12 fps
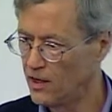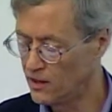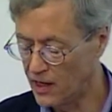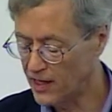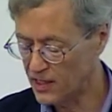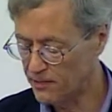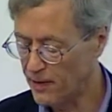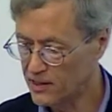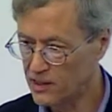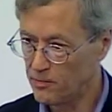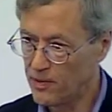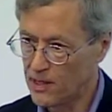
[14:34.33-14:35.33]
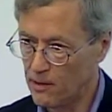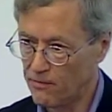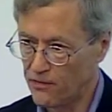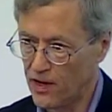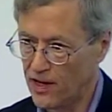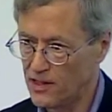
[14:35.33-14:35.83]
not expected to become
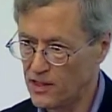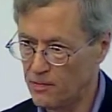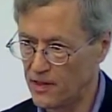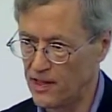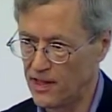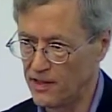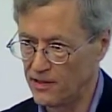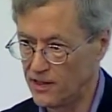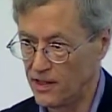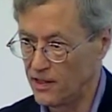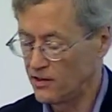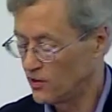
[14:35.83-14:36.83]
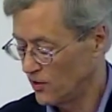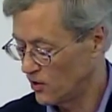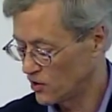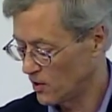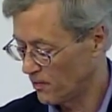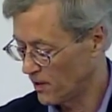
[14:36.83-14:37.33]
friends but they did to their
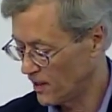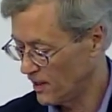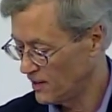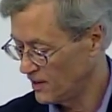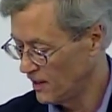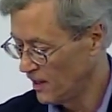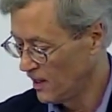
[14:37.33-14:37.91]
surprise